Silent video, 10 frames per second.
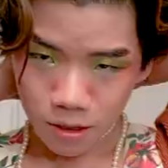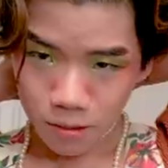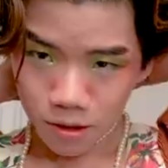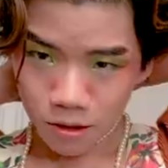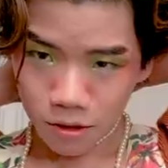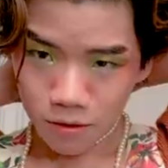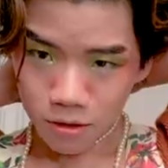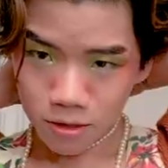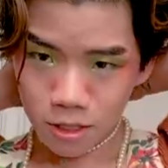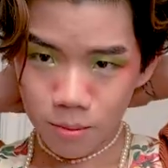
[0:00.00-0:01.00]
I want the
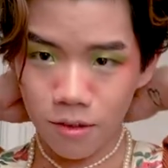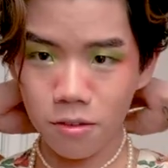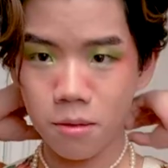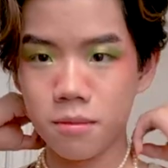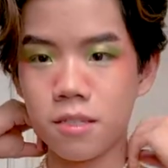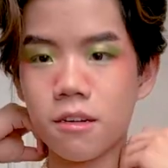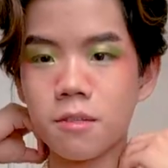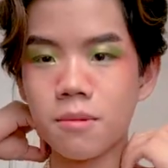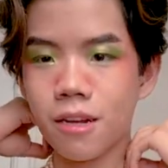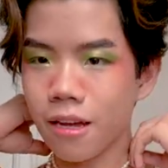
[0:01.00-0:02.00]
overalls to speak for
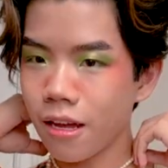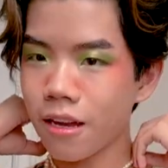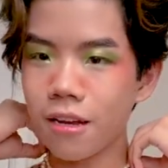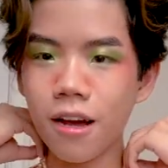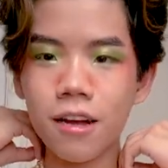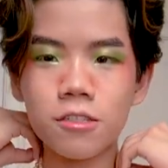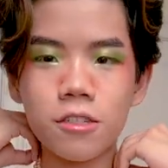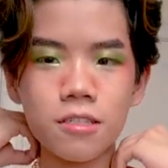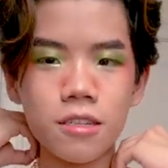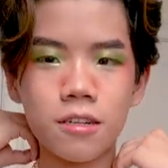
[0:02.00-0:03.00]
themselves, but I cannot
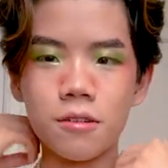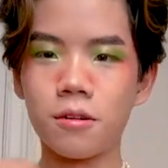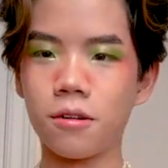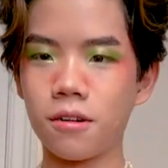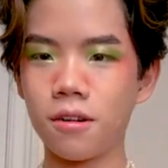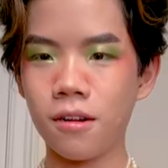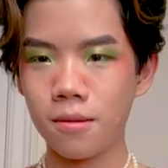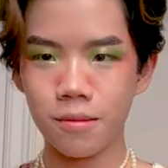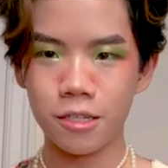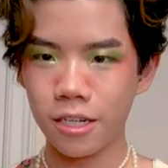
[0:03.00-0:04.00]
just ignore
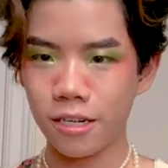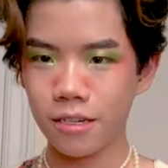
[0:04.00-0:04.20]
my jade